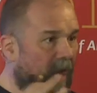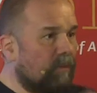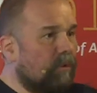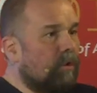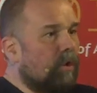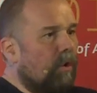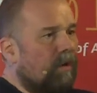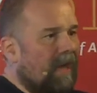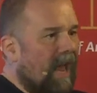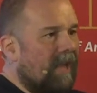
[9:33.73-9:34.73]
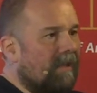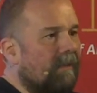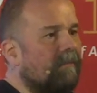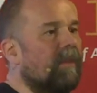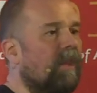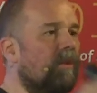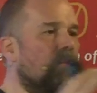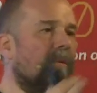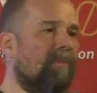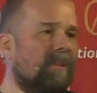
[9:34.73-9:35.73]
how to turn that
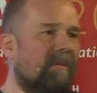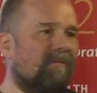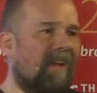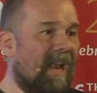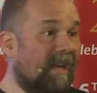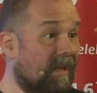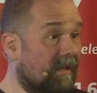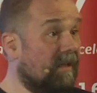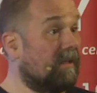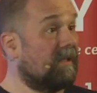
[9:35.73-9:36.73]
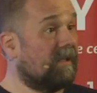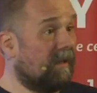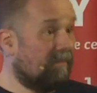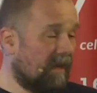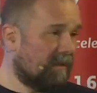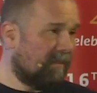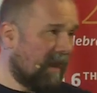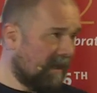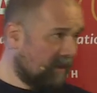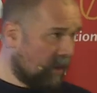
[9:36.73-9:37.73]
into a piece of valid C++
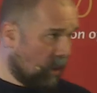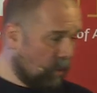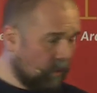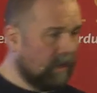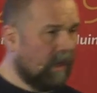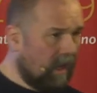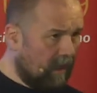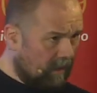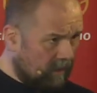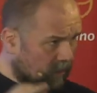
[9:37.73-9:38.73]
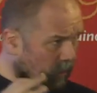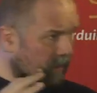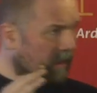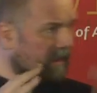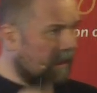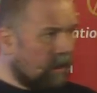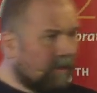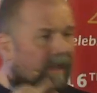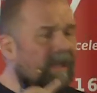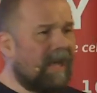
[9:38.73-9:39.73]
code. So there's a lot
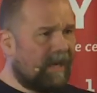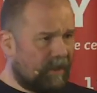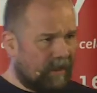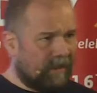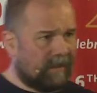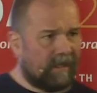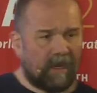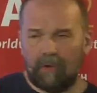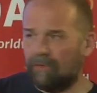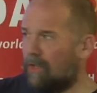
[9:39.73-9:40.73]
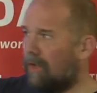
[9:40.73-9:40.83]
of intelligence that goes